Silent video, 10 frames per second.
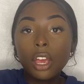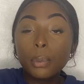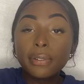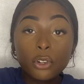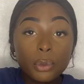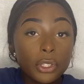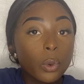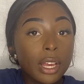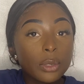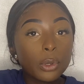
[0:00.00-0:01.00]

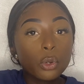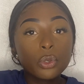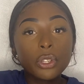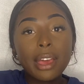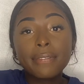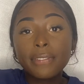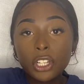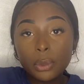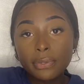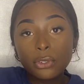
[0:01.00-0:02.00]
Performance-wise, we also have
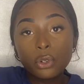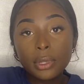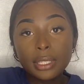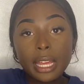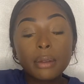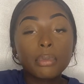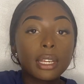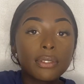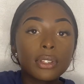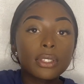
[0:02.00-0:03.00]
faster performance than
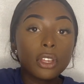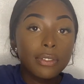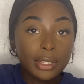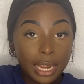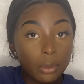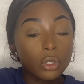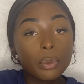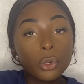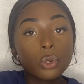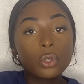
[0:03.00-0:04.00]
previous Surface laptop
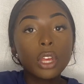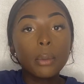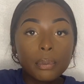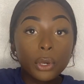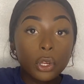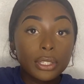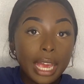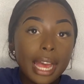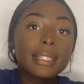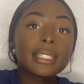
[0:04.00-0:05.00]
models because it
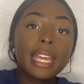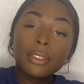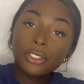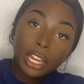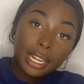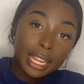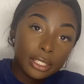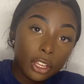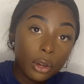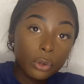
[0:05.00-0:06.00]
has 10th gen
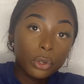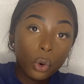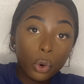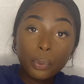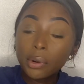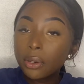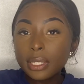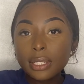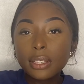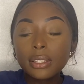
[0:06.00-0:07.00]
Intel Core
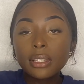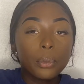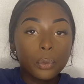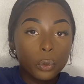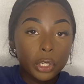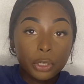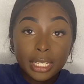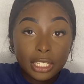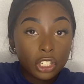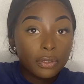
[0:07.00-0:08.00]
processors, which
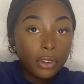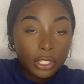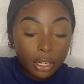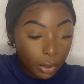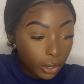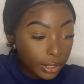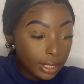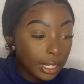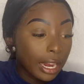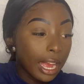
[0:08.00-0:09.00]
means it's just faster at
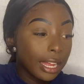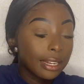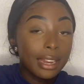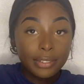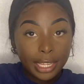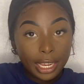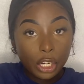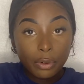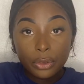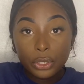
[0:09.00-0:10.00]
processing and navigating
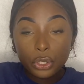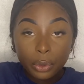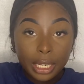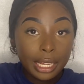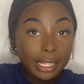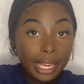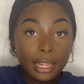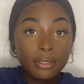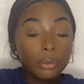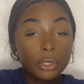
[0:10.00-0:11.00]
around the screen and
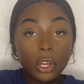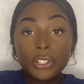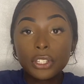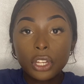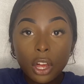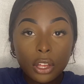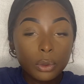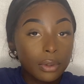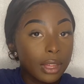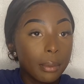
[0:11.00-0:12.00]
getting from task to task,
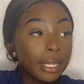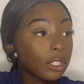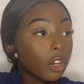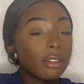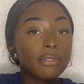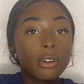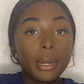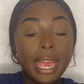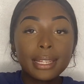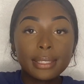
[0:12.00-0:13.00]
whether that means going from an
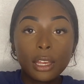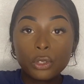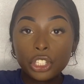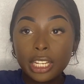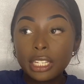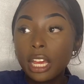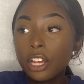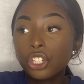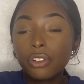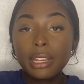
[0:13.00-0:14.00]
Excel sheet
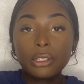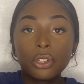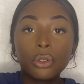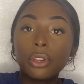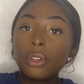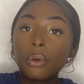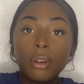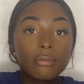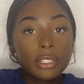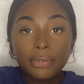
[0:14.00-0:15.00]
straight to
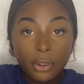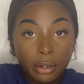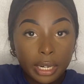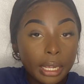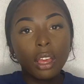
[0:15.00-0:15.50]
Safari.